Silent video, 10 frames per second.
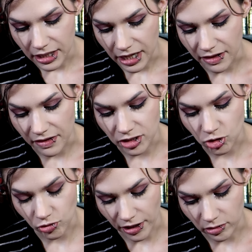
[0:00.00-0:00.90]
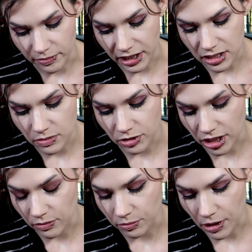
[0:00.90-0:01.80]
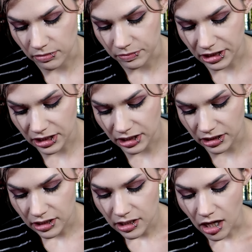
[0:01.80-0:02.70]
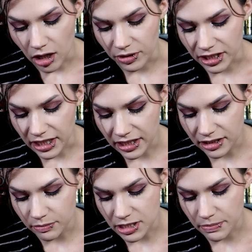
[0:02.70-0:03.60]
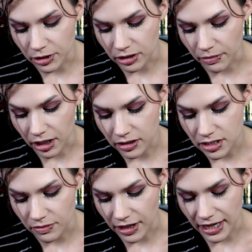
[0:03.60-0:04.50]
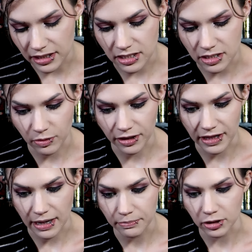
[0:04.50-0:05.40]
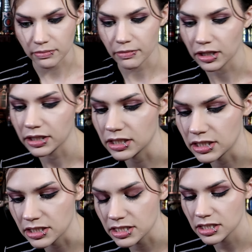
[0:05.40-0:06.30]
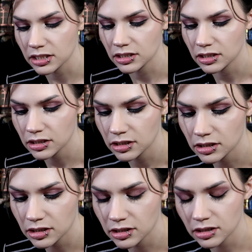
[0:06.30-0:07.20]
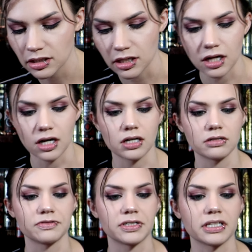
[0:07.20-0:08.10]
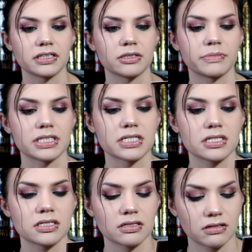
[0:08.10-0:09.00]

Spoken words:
and then the trail mix, which I will probably eat. Oh, and an incubus bookmark. So that is what that bookmark is of an incubus.